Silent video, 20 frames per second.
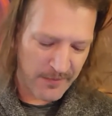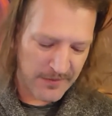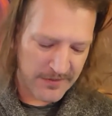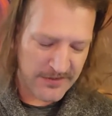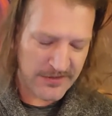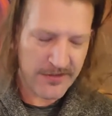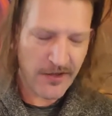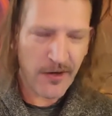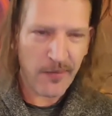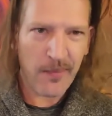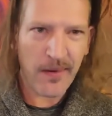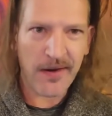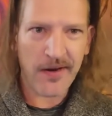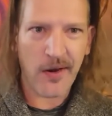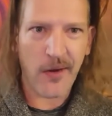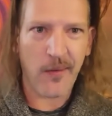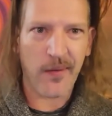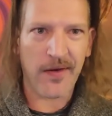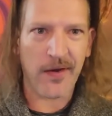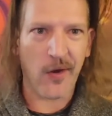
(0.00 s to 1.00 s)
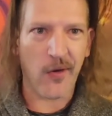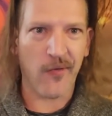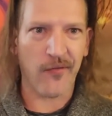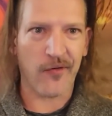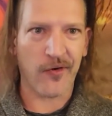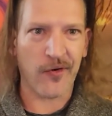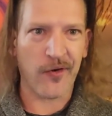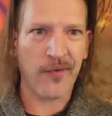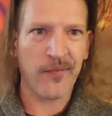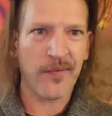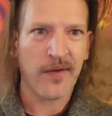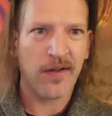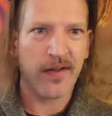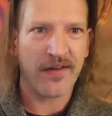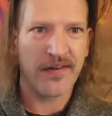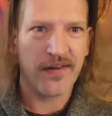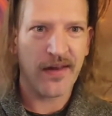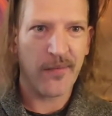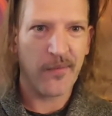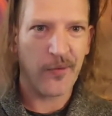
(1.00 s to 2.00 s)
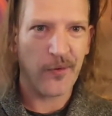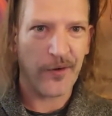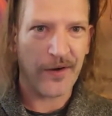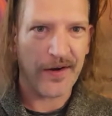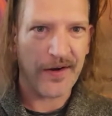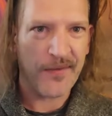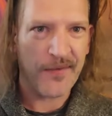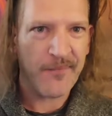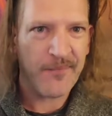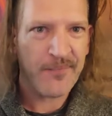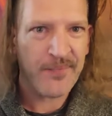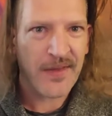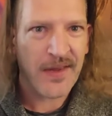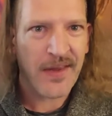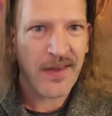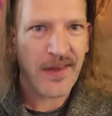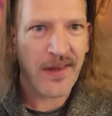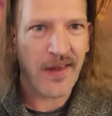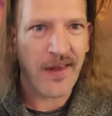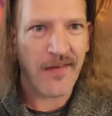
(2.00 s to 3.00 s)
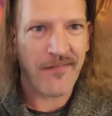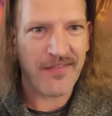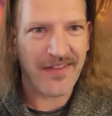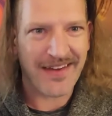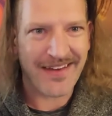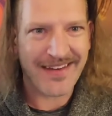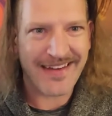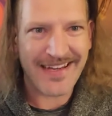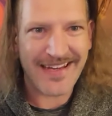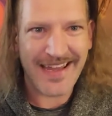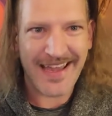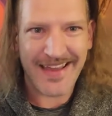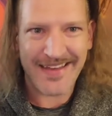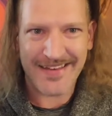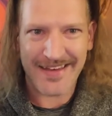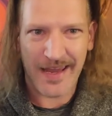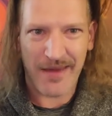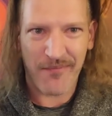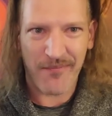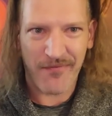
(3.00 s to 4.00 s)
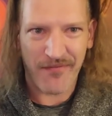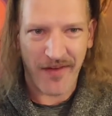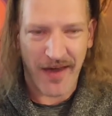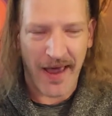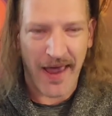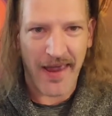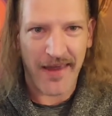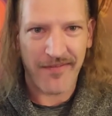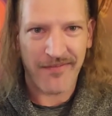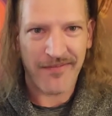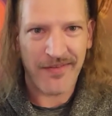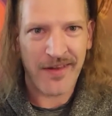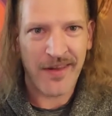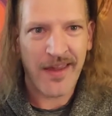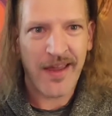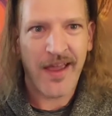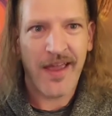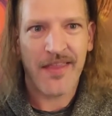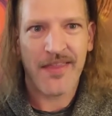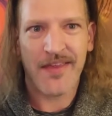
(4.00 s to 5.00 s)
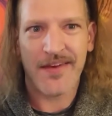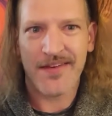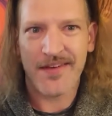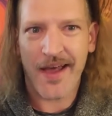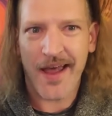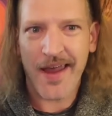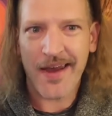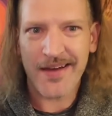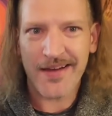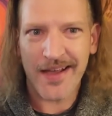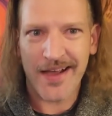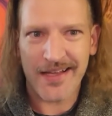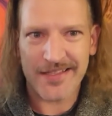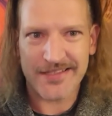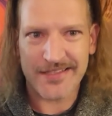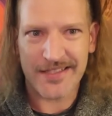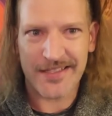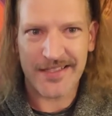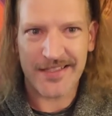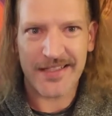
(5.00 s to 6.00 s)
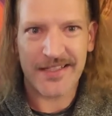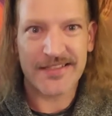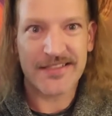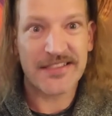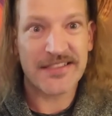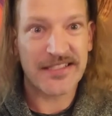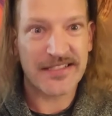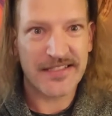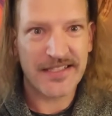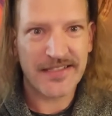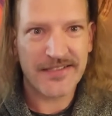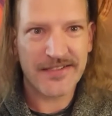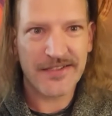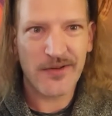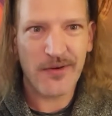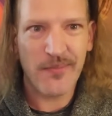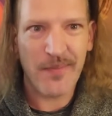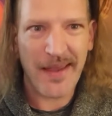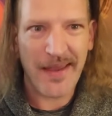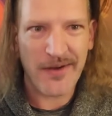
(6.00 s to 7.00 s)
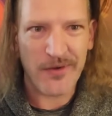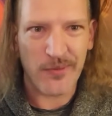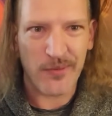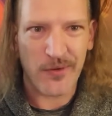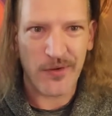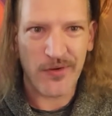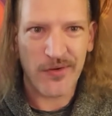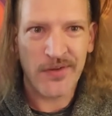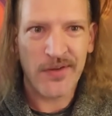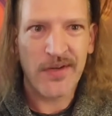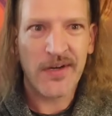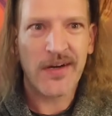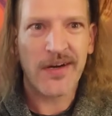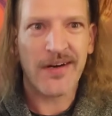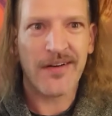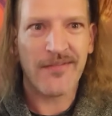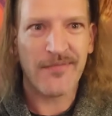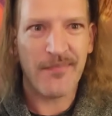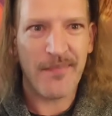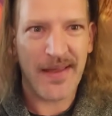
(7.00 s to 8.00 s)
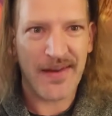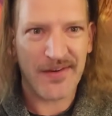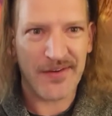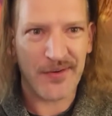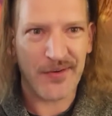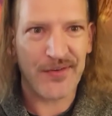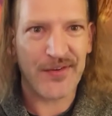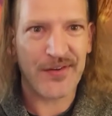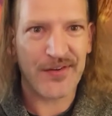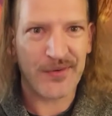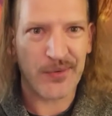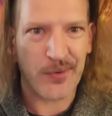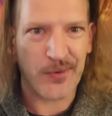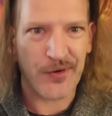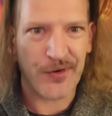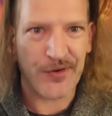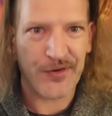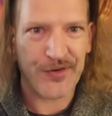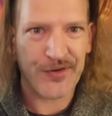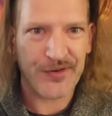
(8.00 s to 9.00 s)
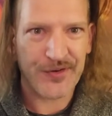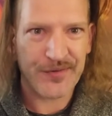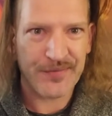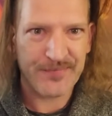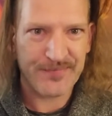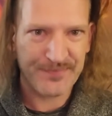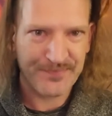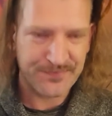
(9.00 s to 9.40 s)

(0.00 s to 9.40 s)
I'm going to start by going over a summary of the D S M five, the Diagnostic Statistical Manual of Mental Disorders.